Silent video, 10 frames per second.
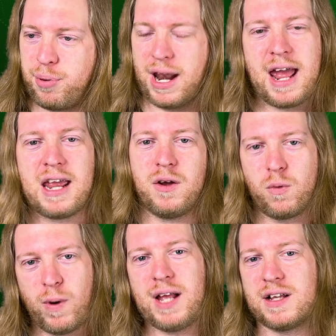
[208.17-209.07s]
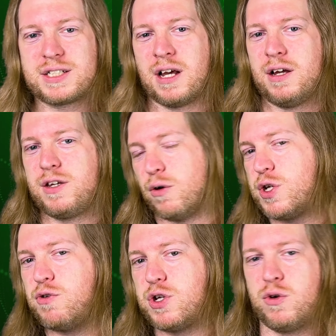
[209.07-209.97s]
but hey, Wingless,
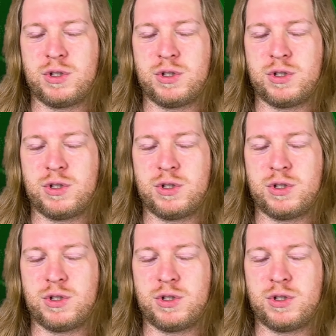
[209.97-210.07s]
don't you do